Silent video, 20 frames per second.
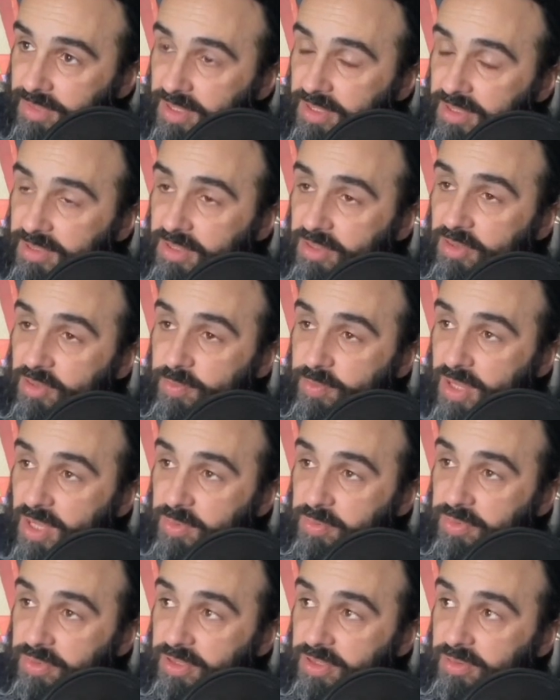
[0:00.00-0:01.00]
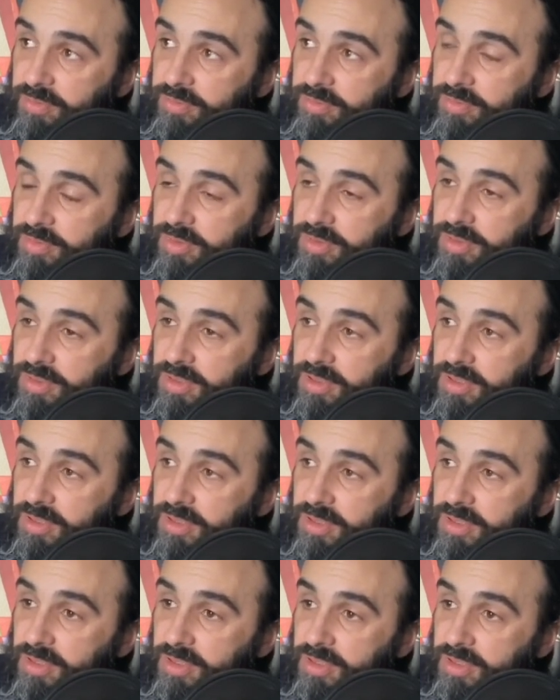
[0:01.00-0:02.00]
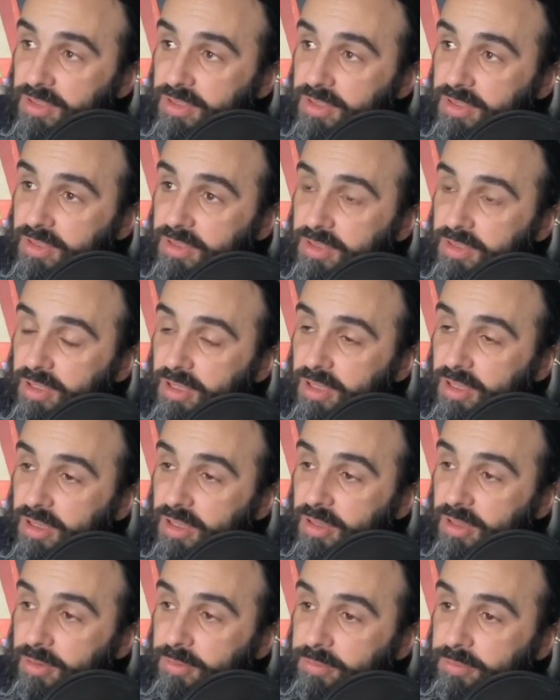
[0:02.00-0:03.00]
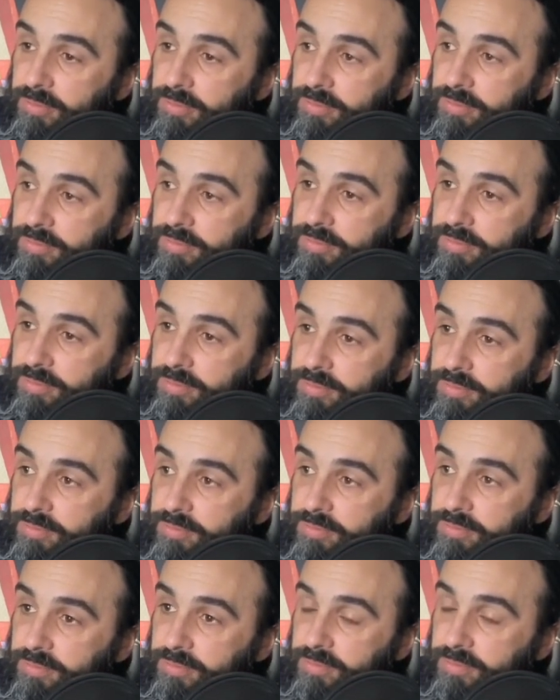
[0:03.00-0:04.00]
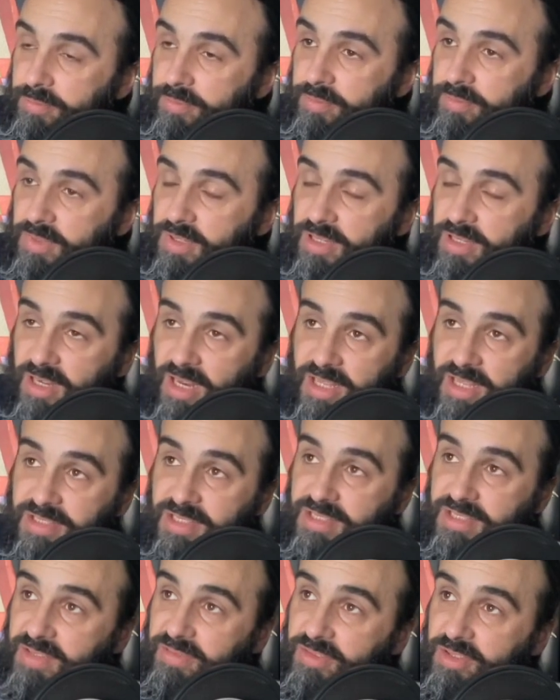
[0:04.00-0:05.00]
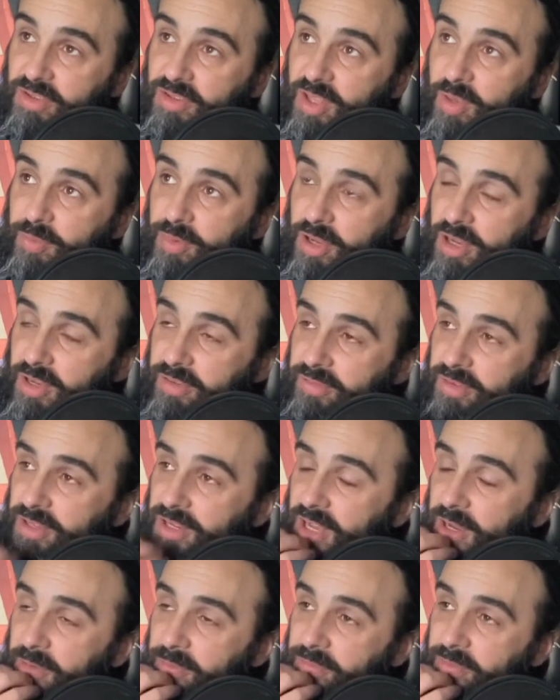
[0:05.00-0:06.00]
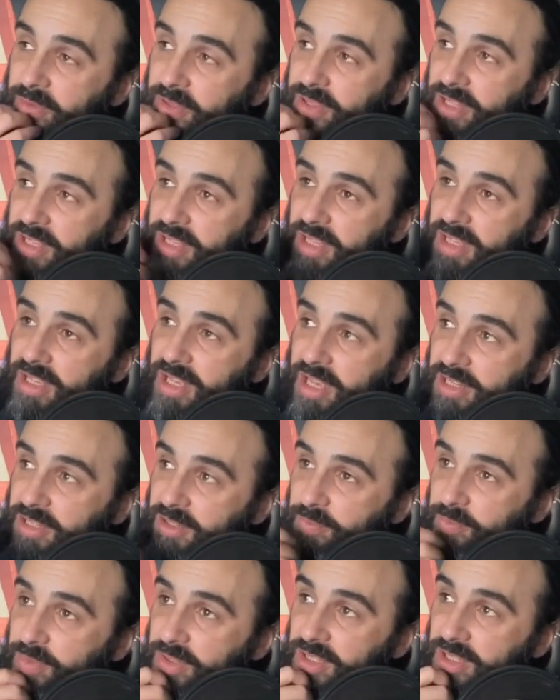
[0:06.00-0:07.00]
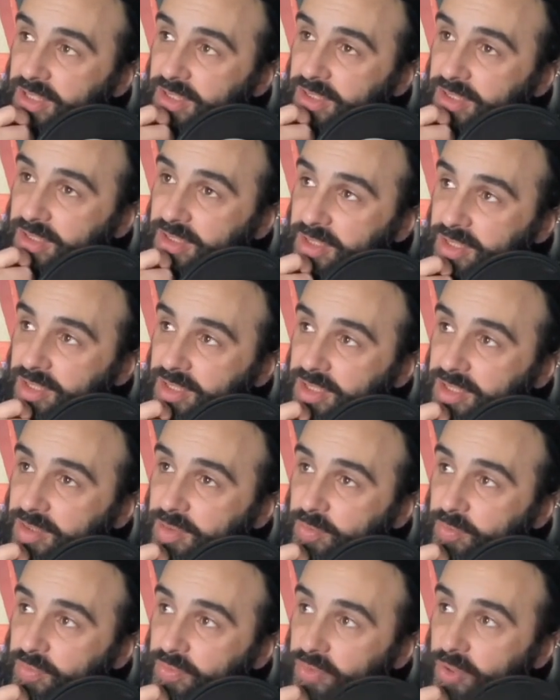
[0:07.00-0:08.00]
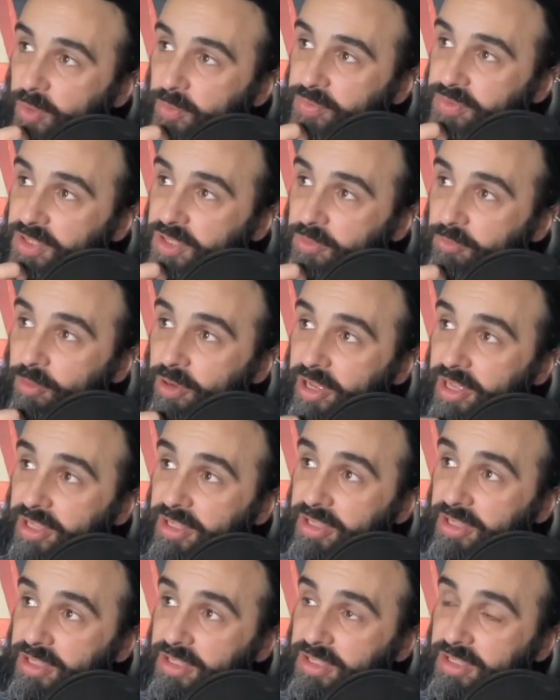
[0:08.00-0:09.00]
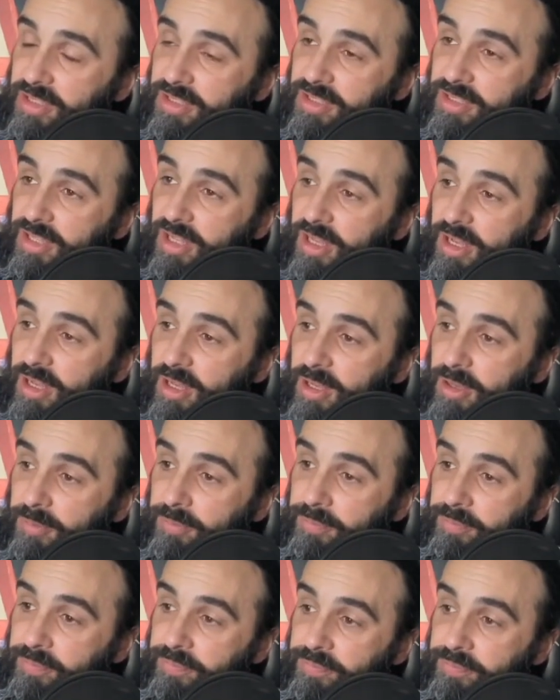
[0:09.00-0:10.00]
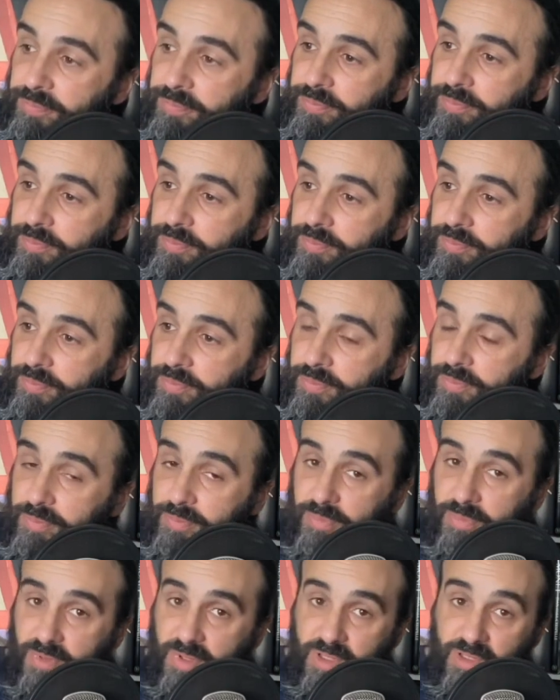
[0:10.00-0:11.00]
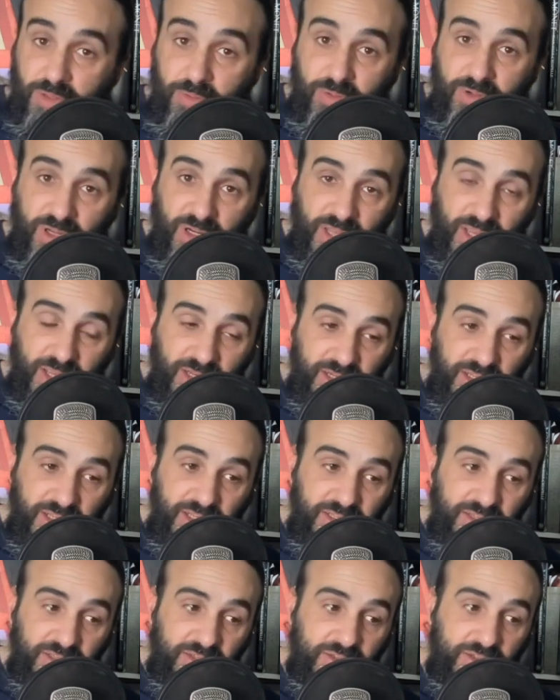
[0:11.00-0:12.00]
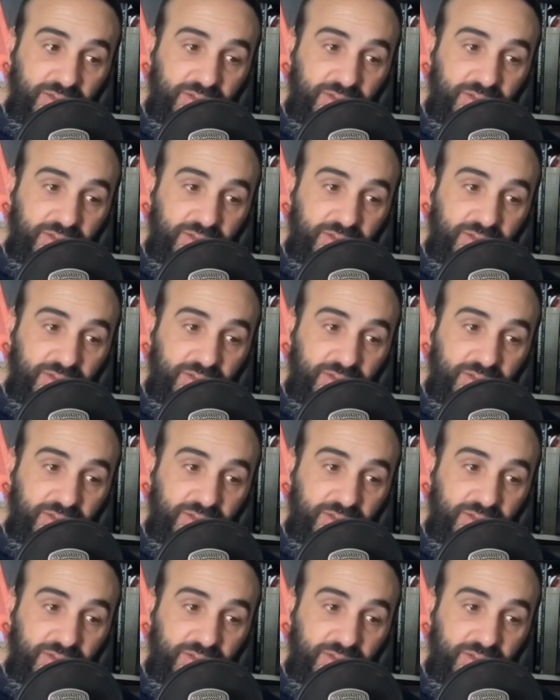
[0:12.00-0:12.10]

a newspaper, um, glasses. Even though they're part of an outfit, they can kind of be props in a way um, ukulele.